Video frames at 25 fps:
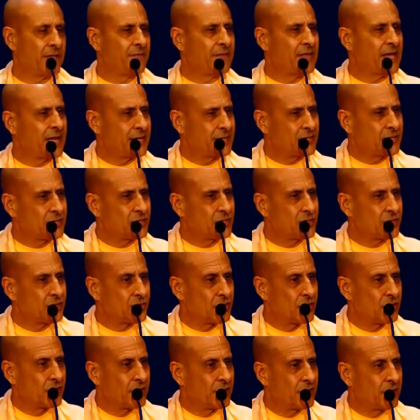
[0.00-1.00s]
And
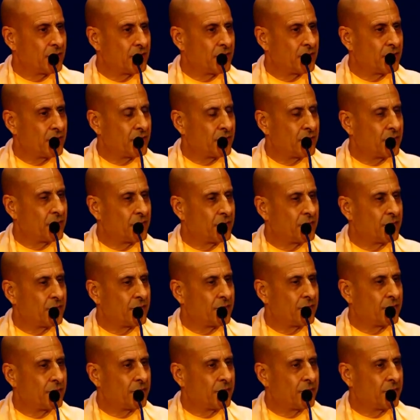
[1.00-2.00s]
that's
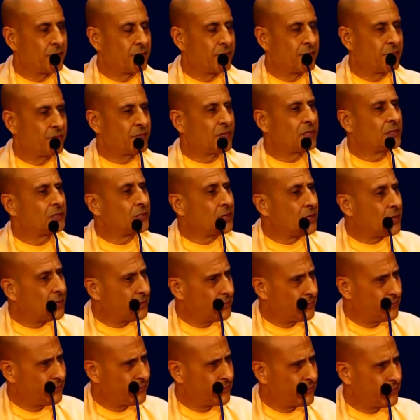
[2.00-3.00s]
the
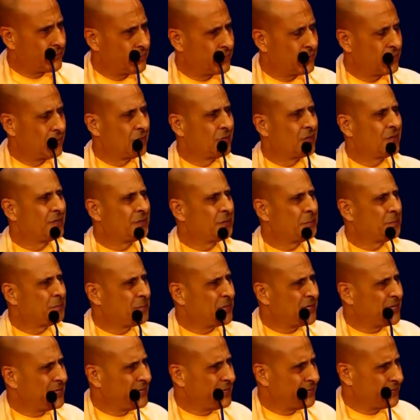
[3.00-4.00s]
love, the
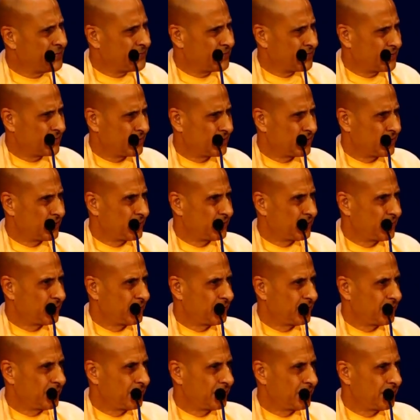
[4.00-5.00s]
peace
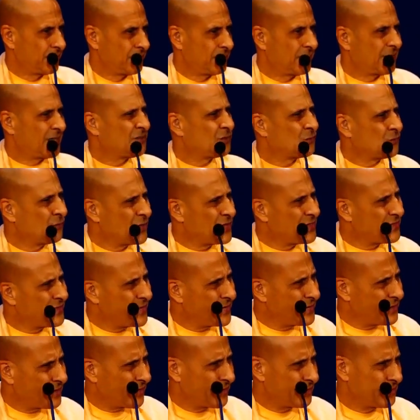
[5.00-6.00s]
that's
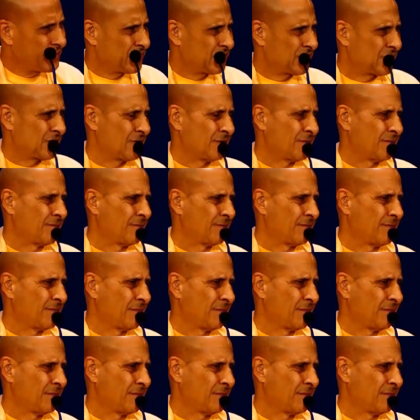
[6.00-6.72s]
within us,